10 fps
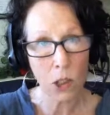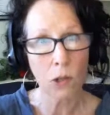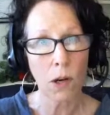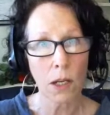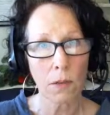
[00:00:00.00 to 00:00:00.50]

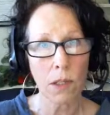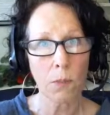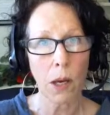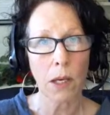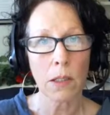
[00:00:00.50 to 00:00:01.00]
integrative
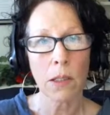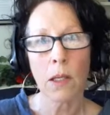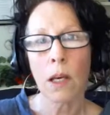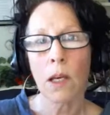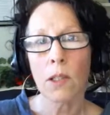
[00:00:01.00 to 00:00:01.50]

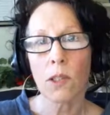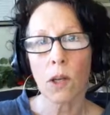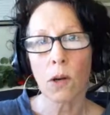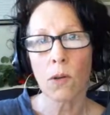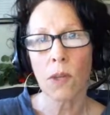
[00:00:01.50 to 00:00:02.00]
space,
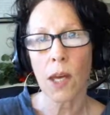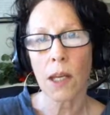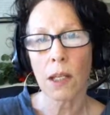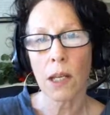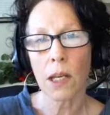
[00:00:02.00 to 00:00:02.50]
so
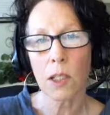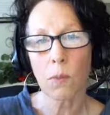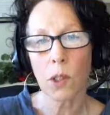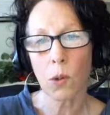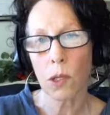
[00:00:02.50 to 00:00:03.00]
they can
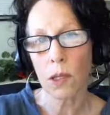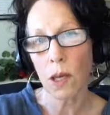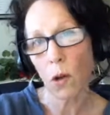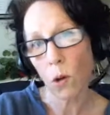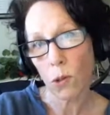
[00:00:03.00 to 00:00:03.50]
knit between
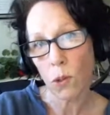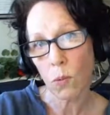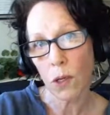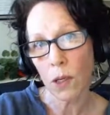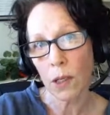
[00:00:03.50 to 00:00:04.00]
their
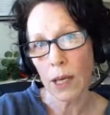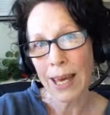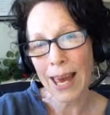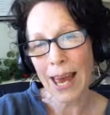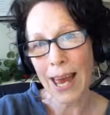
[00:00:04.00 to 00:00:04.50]
coursework
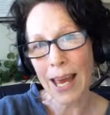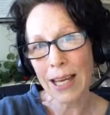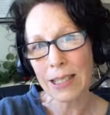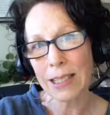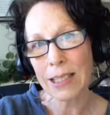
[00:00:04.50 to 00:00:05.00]

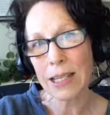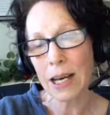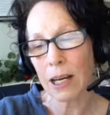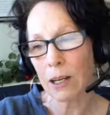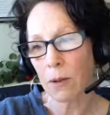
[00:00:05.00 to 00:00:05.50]
and